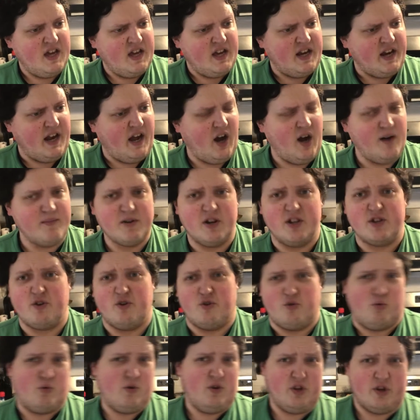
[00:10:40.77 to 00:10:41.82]
Now I'm going to do
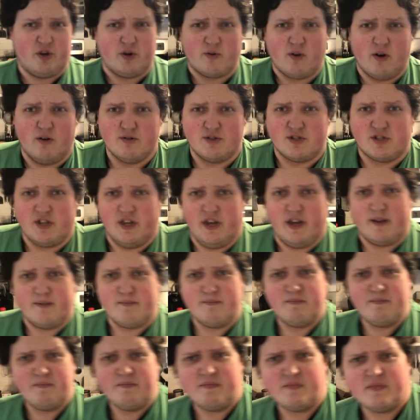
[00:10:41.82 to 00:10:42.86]
the really gross
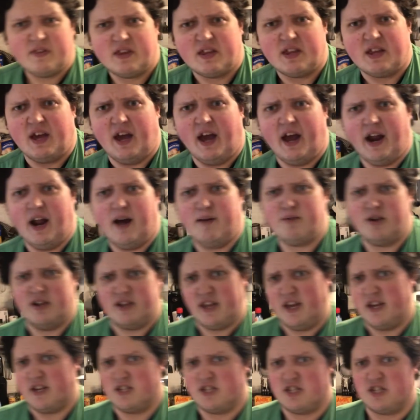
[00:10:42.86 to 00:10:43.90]
thing, and I'm going to
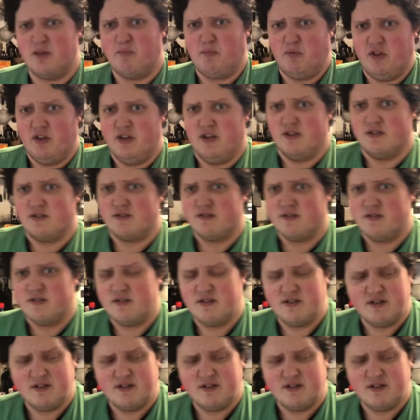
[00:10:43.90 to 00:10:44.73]
take a sip of this.